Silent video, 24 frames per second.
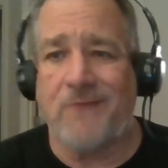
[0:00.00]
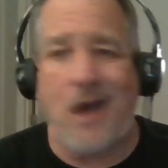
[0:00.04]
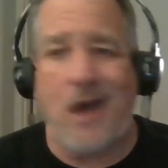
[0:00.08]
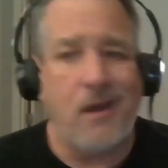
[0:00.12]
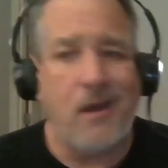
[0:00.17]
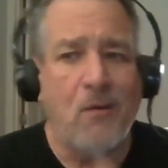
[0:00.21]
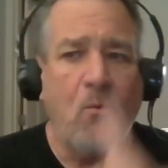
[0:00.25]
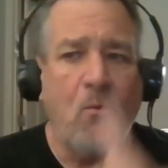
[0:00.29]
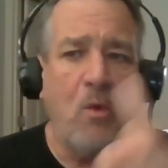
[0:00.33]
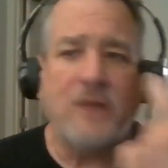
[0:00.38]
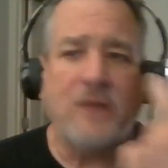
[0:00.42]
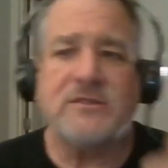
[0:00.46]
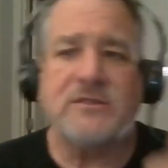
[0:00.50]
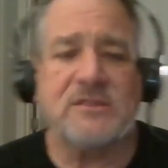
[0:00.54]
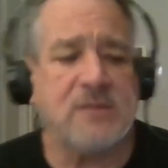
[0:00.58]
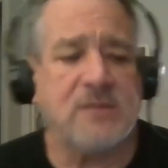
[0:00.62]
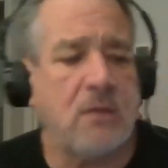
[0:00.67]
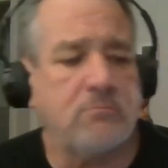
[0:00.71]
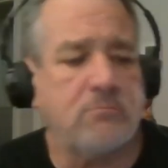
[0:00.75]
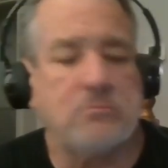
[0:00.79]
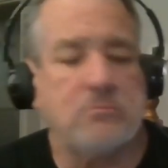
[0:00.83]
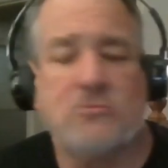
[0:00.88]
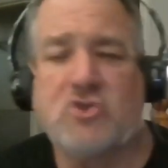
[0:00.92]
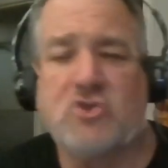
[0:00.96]
I don't want
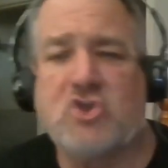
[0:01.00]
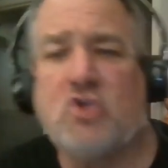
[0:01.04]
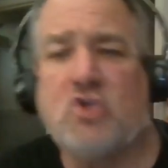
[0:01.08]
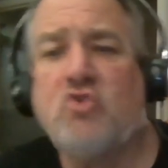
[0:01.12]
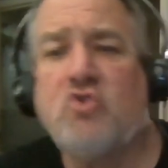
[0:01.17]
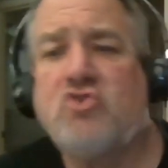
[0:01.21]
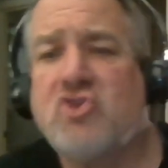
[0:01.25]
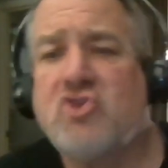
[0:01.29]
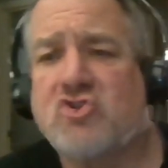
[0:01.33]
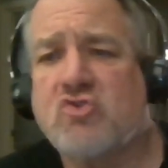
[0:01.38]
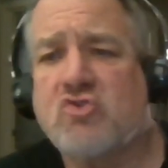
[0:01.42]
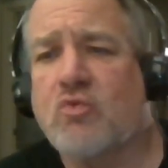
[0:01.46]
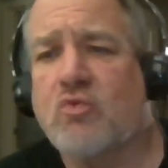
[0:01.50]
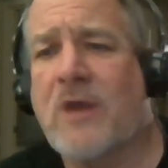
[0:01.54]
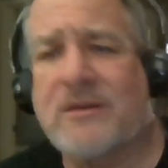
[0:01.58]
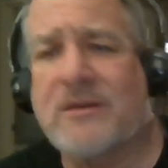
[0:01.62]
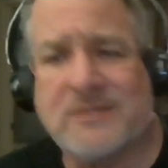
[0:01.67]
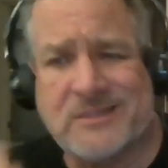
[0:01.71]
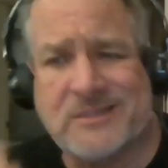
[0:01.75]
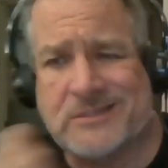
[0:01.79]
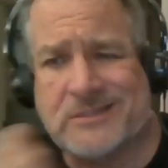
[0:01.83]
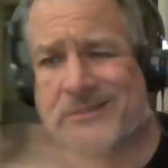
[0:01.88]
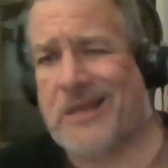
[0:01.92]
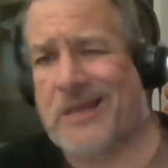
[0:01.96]
some dude just around to
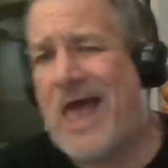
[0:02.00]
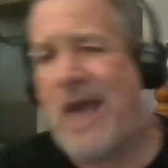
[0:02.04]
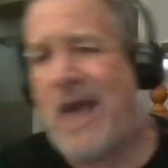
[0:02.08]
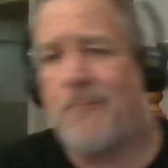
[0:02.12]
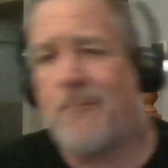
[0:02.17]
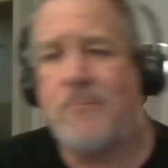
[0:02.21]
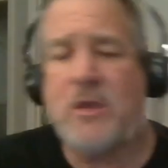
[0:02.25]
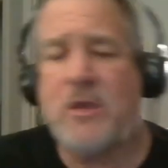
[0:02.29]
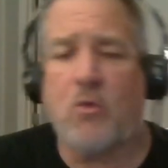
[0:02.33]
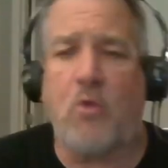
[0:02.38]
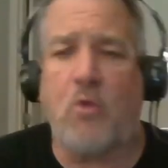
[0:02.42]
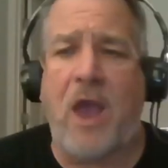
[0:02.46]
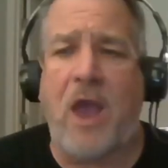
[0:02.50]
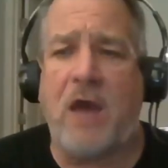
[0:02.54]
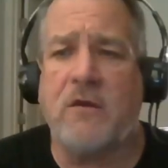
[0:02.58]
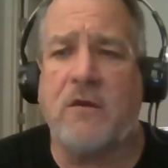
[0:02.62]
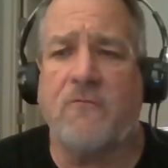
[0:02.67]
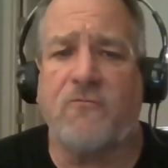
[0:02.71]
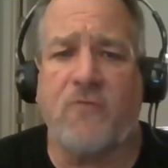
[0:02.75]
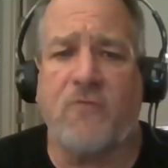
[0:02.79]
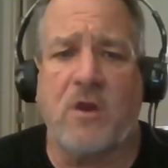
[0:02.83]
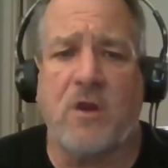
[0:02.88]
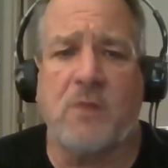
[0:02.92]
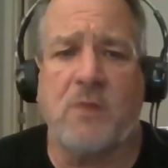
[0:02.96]
slap me around in
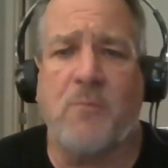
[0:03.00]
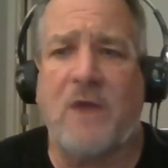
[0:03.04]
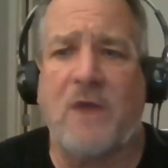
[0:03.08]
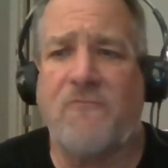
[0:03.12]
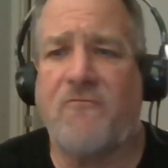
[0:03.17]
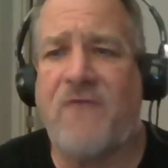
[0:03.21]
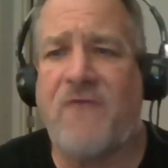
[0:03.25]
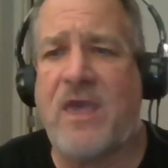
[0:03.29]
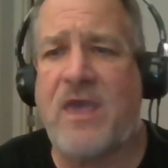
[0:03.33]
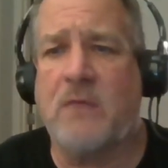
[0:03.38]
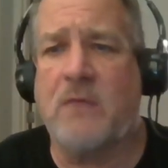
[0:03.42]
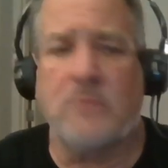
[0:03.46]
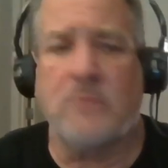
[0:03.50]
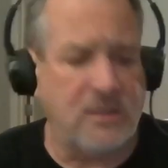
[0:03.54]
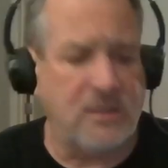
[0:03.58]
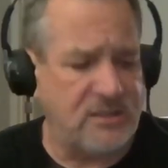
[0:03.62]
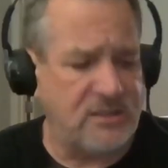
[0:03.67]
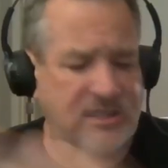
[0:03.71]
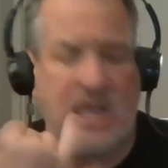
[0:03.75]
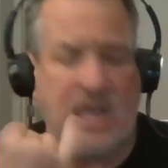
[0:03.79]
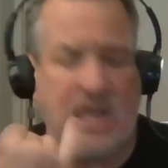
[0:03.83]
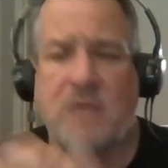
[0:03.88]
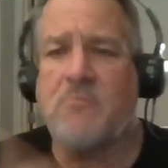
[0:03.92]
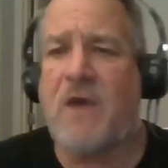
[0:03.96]
front of my family and
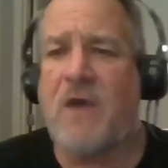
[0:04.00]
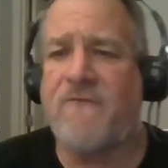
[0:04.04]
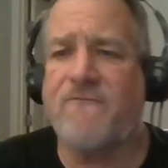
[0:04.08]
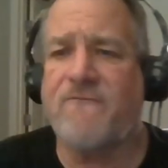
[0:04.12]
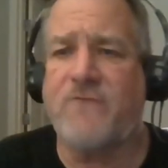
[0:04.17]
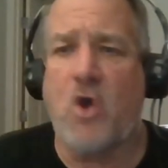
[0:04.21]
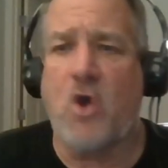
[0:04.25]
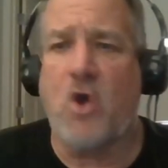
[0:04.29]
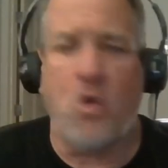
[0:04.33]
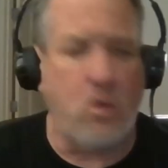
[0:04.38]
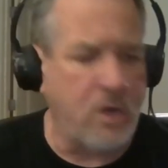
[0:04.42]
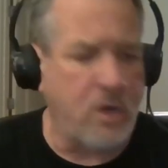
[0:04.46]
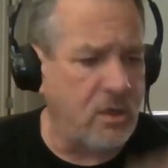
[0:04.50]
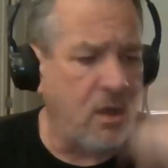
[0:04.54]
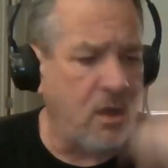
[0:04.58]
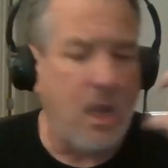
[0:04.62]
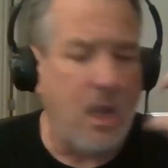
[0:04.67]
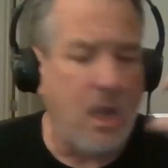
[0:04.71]
take my phone and